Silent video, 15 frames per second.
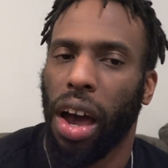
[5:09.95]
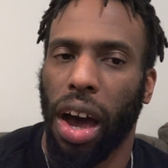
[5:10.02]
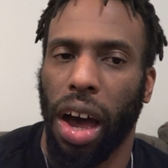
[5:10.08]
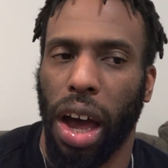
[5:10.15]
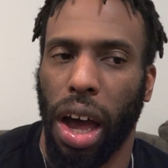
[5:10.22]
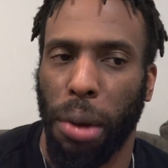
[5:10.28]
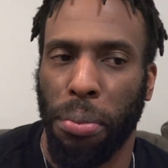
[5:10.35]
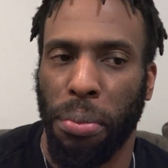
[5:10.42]

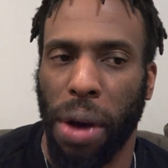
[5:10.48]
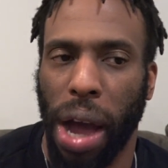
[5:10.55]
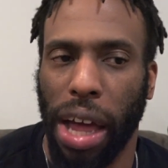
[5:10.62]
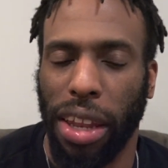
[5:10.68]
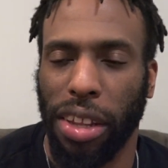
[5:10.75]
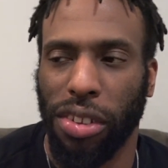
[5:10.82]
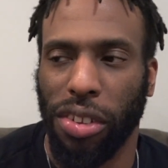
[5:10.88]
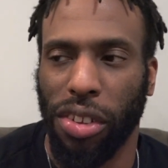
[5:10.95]
Um, I
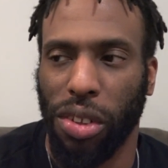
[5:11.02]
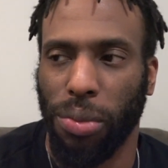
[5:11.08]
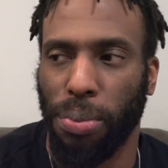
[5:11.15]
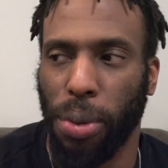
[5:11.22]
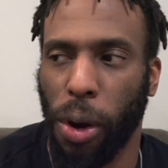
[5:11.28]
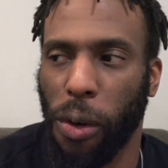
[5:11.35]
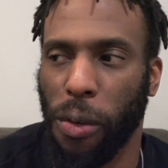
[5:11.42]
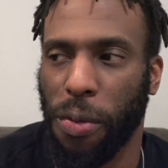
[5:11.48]
listened to
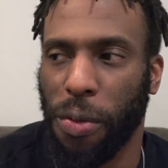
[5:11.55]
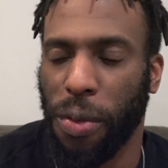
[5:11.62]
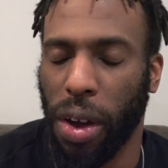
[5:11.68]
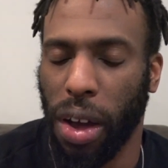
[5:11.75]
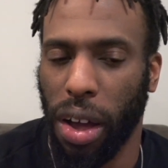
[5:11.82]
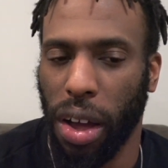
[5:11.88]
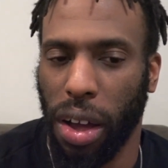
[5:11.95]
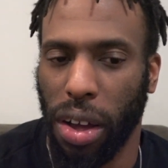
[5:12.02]
both
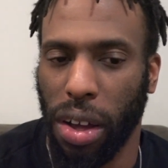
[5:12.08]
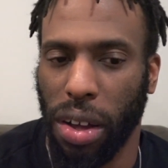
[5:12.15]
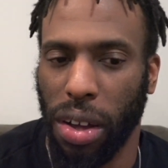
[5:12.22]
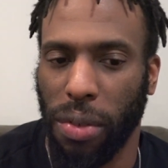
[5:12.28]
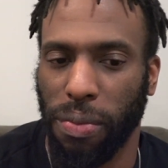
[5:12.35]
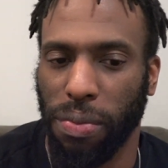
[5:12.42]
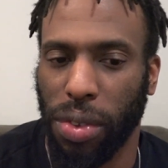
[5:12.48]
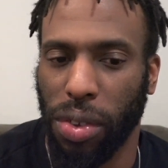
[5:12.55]

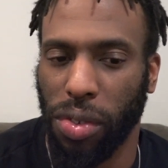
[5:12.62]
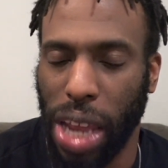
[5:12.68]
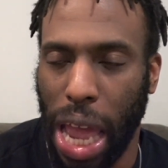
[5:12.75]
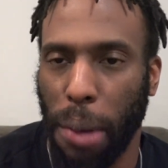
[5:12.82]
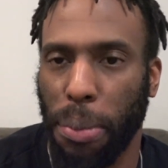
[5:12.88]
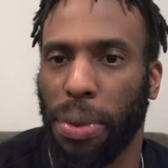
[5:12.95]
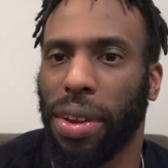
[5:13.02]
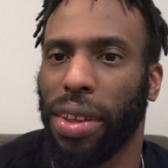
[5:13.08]
uh, the
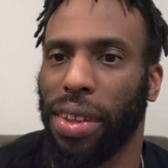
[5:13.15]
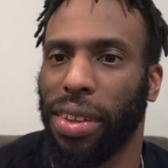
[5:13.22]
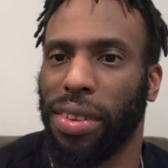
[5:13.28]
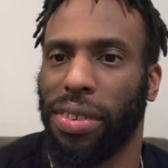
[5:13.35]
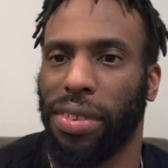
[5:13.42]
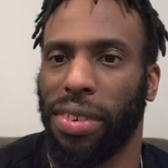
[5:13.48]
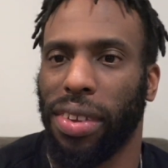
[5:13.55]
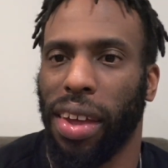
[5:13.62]

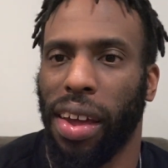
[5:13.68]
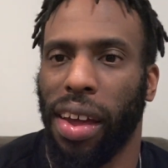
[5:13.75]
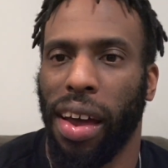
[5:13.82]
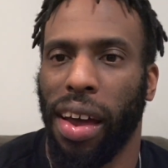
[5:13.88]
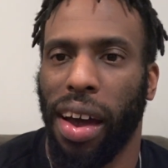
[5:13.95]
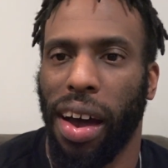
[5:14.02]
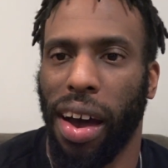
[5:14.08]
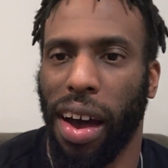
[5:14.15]
Japanese
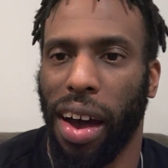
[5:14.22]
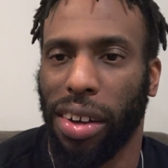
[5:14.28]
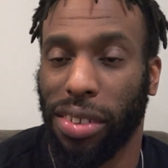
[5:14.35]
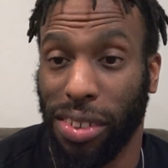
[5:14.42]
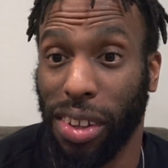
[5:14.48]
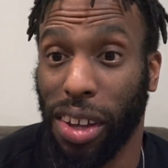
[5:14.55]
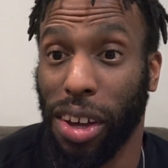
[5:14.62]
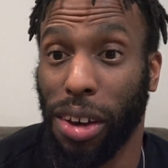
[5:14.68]
uh,
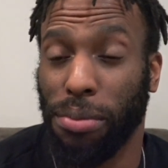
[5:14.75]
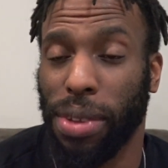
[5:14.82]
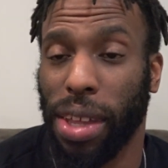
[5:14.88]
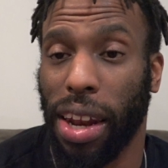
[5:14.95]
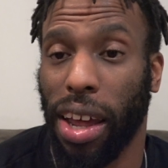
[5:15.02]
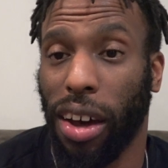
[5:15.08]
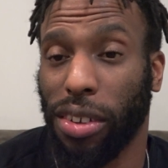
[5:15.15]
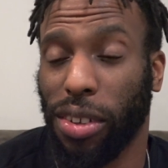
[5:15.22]
subbed,
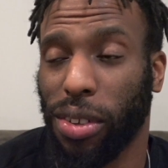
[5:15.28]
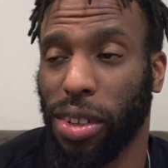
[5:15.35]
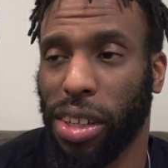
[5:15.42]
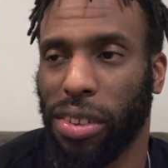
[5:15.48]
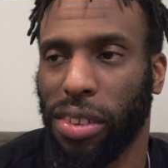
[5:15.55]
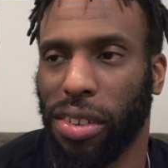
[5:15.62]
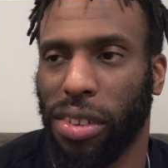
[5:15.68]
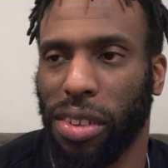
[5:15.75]
and I also
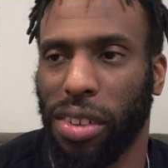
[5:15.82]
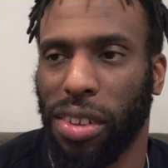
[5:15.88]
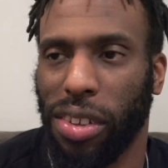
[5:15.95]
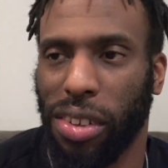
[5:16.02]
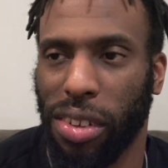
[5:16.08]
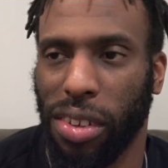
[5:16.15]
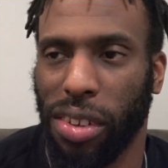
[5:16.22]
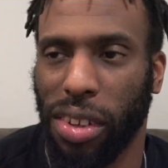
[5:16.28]
listened to
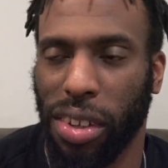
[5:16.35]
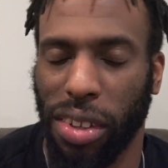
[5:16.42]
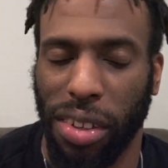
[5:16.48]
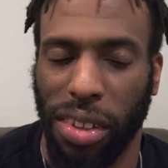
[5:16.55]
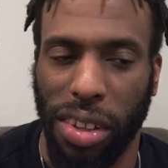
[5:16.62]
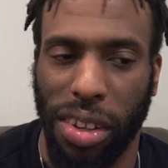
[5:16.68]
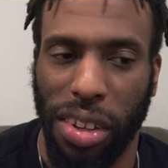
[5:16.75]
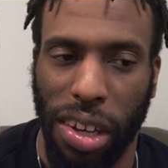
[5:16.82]
the
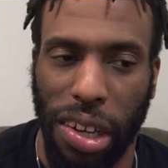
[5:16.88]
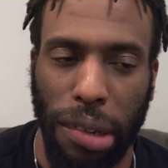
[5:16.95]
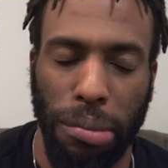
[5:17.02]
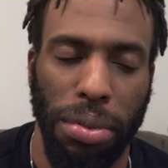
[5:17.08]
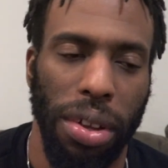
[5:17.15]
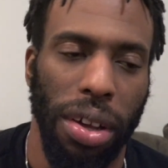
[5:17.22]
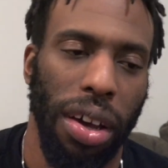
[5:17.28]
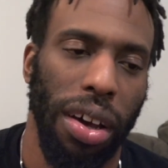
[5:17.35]
the, the
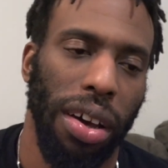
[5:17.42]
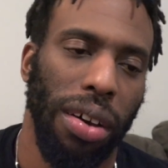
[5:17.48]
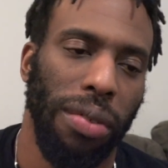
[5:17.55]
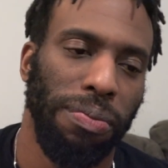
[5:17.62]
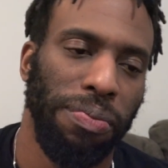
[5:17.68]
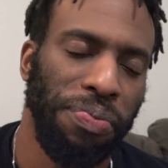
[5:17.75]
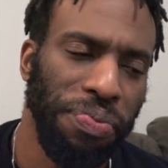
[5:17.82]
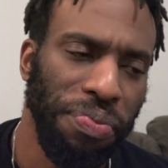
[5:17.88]
dubbed
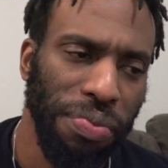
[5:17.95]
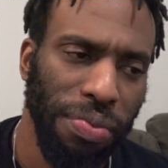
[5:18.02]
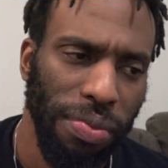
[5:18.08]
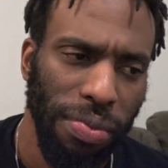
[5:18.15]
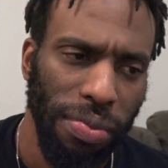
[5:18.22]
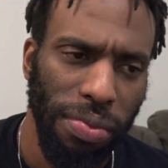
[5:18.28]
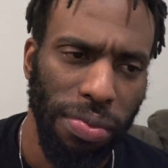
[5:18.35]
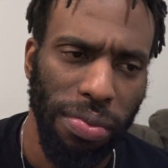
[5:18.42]
um,
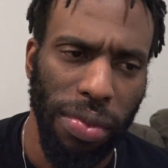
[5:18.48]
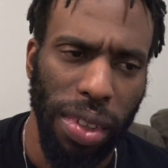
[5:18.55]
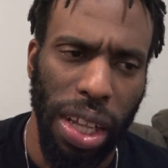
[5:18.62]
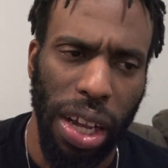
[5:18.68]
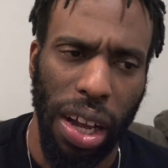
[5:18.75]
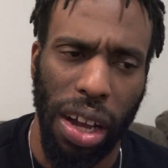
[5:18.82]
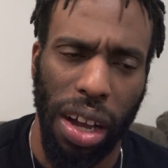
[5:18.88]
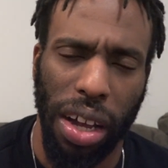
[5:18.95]

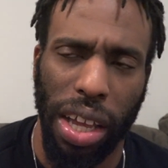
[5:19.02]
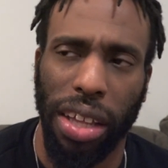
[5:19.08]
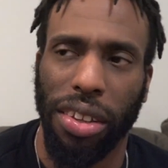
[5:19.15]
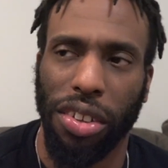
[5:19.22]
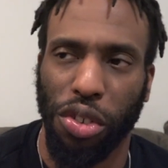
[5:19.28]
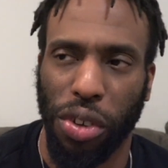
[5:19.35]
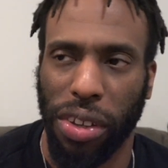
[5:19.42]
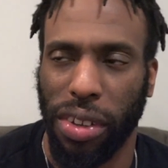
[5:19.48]
uh,
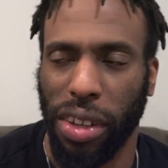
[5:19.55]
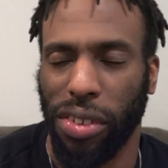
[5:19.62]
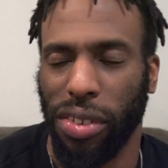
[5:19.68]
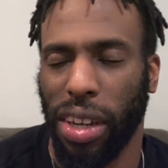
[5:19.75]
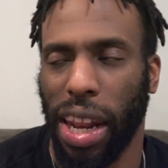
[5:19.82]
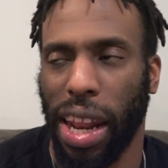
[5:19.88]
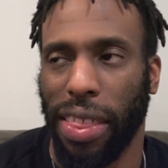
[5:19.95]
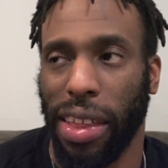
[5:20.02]
English
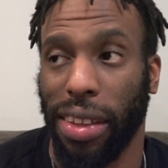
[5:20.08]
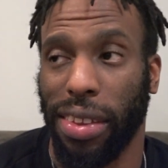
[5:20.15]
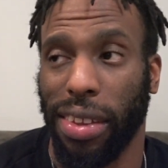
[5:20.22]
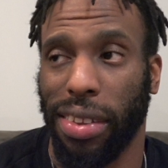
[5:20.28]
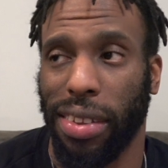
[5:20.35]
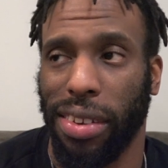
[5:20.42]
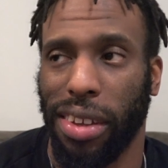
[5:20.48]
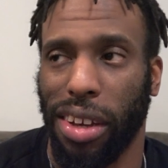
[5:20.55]
translation, and I think
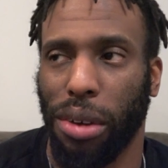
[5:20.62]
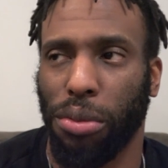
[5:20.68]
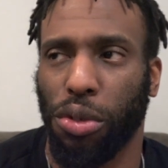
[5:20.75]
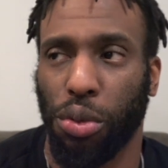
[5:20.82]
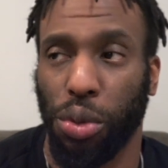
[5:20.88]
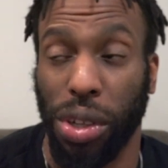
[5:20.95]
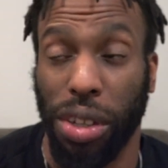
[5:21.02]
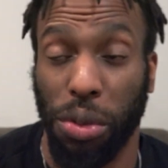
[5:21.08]
that the dub
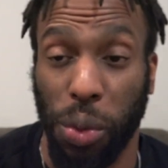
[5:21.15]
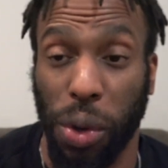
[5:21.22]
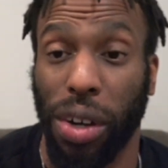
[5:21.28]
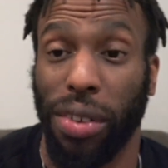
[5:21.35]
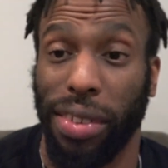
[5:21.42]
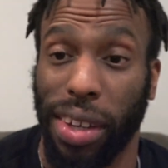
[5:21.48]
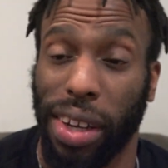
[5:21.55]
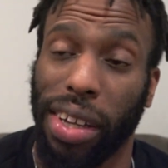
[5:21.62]
was really
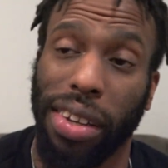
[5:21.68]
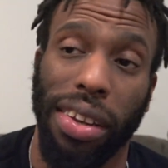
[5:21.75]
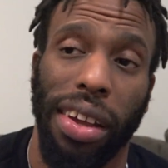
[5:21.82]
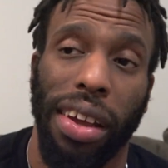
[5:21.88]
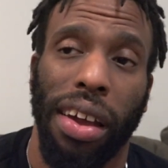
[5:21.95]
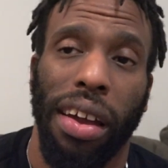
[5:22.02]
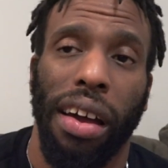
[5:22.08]
well done.